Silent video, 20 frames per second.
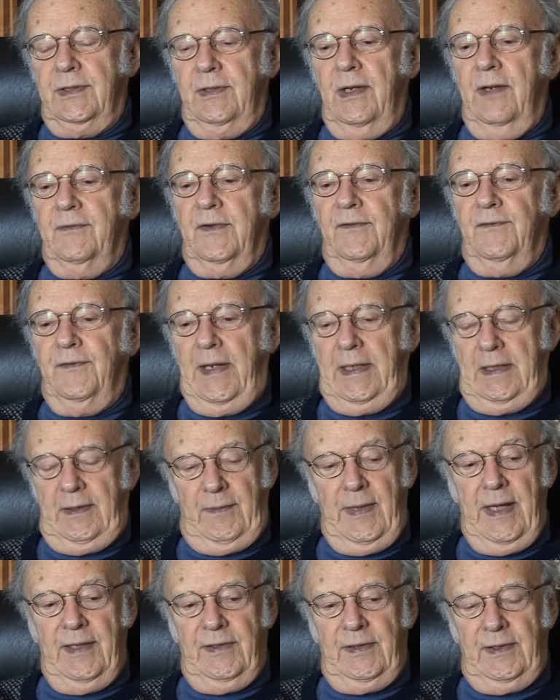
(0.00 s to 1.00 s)
And you have to find a
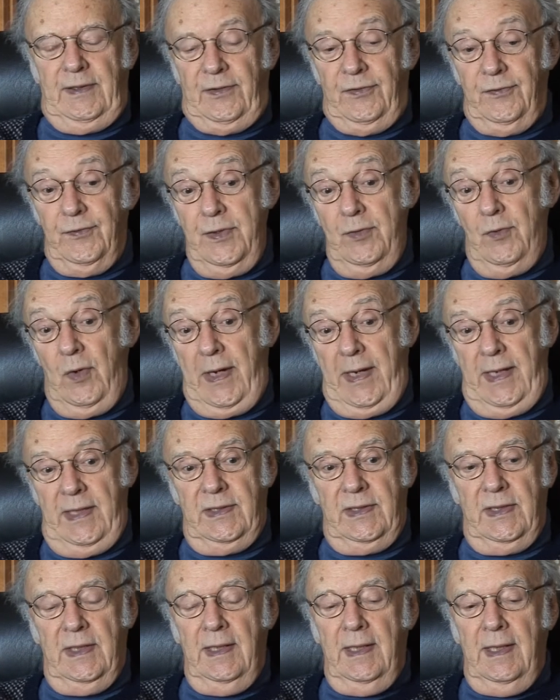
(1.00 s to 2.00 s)
method in three
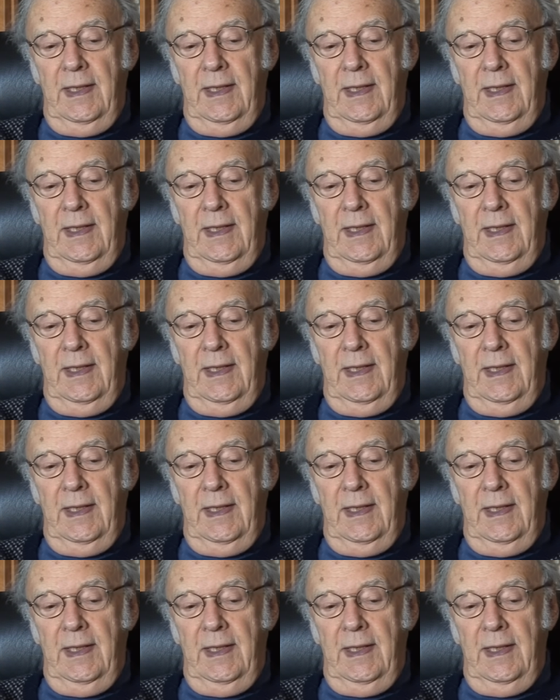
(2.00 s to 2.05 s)
ways